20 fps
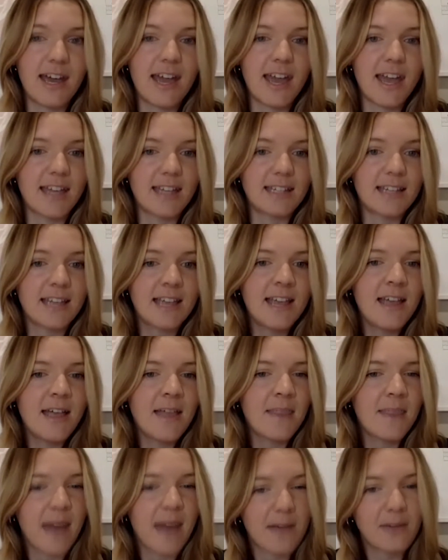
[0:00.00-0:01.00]
And
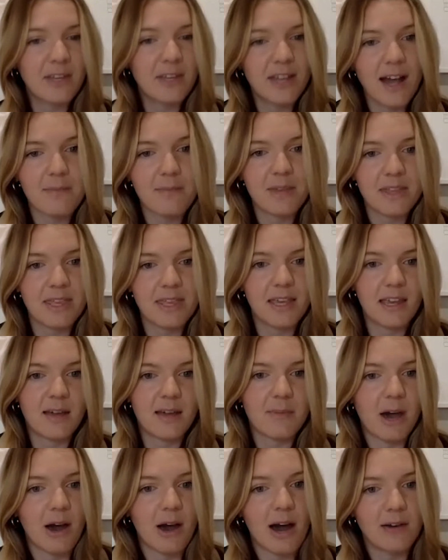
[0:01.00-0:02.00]
that really got me thinking
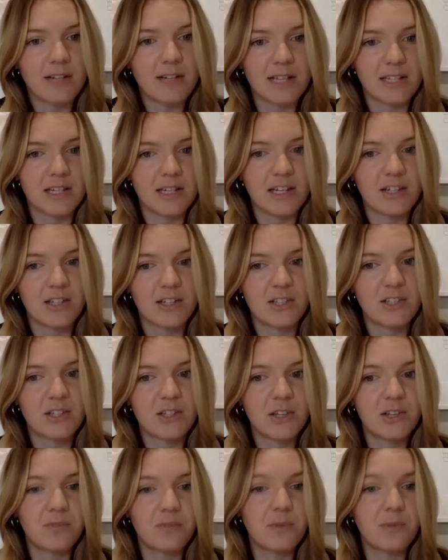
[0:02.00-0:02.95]
about how destinations could